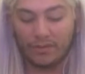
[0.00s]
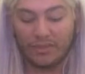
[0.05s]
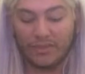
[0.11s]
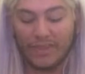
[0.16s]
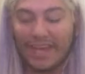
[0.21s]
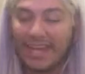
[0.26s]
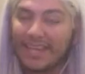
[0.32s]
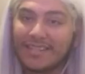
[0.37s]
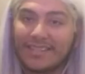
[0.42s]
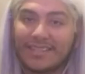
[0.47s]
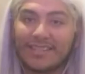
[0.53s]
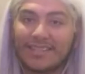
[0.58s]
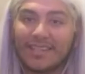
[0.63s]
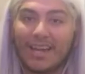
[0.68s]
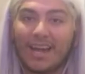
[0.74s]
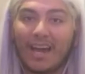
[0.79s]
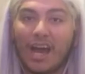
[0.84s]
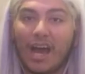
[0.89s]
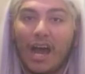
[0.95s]
this,
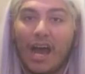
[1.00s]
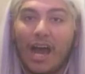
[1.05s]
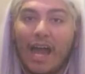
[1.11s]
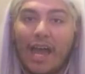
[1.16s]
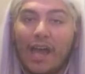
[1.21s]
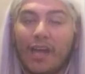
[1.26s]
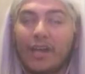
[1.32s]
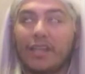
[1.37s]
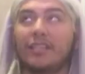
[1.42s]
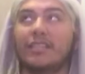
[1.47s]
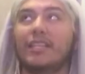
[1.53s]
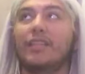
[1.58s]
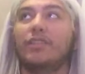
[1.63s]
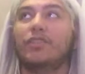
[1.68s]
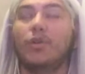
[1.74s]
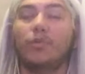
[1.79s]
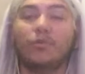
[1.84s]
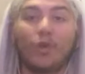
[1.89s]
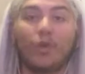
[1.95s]
I honestly
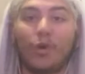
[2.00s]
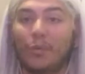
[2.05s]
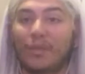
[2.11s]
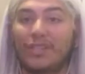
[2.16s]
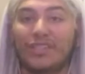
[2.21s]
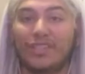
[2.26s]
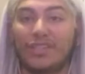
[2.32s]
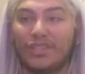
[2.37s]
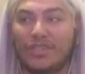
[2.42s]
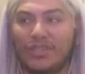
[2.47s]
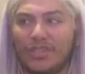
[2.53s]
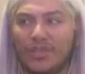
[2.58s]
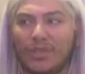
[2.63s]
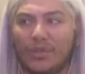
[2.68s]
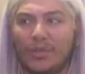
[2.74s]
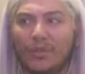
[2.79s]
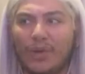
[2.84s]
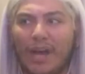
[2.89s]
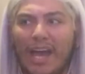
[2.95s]
don't know what to
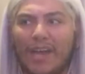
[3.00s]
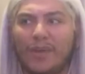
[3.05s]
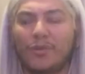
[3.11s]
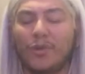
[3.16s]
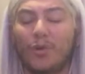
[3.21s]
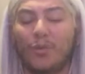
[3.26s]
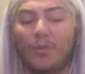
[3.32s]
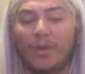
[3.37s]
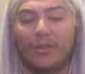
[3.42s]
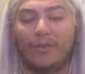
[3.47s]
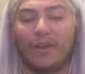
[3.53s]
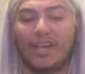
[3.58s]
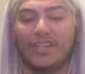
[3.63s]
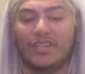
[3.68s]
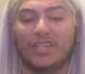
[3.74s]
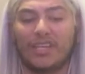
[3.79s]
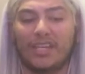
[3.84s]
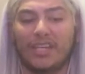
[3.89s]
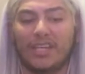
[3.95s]
do. I don't know whether I
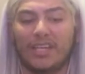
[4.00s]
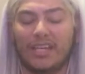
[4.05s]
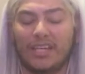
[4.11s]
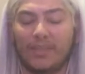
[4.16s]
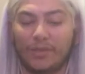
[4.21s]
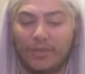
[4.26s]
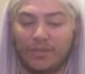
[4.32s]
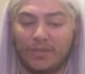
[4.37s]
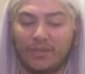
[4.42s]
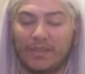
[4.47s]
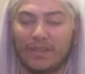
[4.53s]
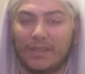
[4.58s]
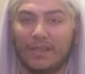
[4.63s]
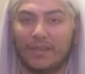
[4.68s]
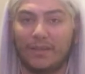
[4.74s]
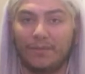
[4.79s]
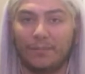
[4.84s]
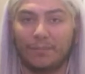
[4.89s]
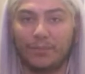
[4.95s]
should either
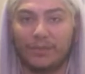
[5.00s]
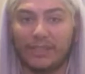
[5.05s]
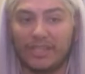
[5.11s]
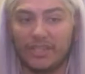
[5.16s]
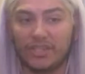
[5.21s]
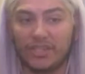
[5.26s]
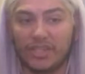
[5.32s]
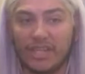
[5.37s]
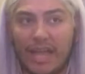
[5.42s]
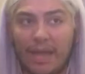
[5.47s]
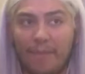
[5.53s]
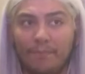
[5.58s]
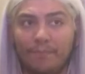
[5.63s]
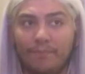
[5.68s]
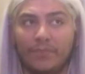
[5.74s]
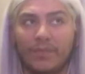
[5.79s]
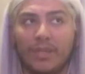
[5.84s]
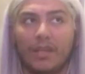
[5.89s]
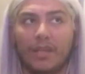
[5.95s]
bleach them,
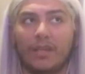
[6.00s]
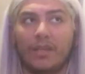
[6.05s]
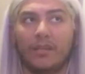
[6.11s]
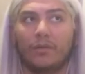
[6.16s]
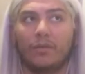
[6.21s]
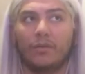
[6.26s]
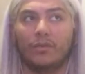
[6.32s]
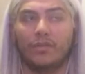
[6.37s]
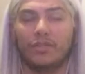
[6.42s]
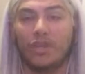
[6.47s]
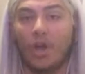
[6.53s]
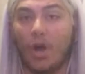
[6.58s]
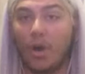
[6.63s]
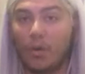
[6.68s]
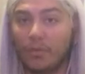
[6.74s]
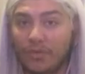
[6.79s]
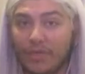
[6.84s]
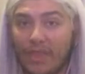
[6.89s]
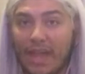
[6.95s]

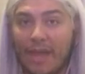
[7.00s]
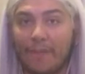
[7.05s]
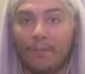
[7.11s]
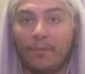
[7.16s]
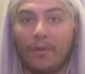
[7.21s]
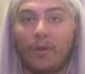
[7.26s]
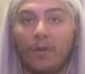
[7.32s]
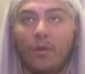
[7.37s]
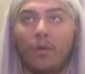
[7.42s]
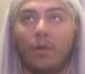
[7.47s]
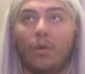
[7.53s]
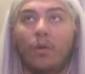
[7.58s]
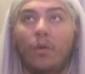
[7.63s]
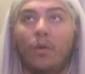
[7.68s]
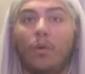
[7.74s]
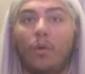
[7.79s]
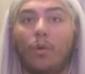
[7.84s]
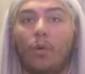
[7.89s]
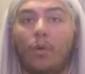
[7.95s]
tone them,
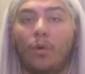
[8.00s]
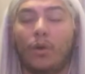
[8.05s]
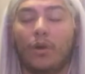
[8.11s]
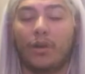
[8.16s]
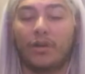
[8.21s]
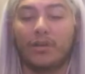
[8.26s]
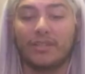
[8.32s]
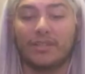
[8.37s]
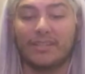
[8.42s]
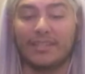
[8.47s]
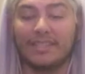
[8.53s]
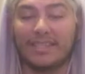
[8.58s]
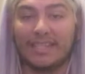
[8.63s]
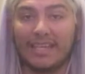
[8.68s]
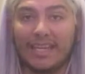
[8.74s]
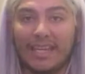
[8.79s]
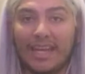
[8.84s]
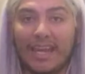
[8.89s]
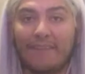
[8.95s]
or
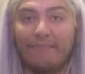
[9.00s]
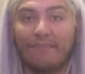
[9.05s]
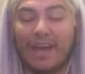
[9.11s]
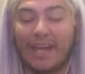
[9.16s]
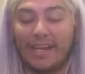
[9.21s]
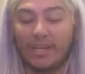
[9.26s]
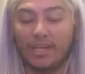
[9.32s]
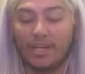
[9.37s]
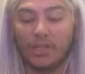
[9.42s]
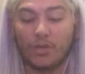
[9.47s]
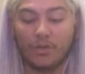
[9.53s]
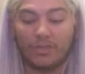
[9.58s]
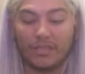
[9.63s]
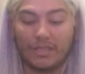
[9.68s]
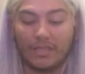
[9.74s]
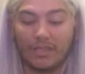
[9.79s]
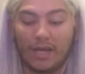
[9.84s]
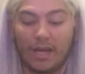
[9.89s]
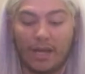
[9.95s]
see if I could use
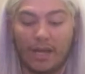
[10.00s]
a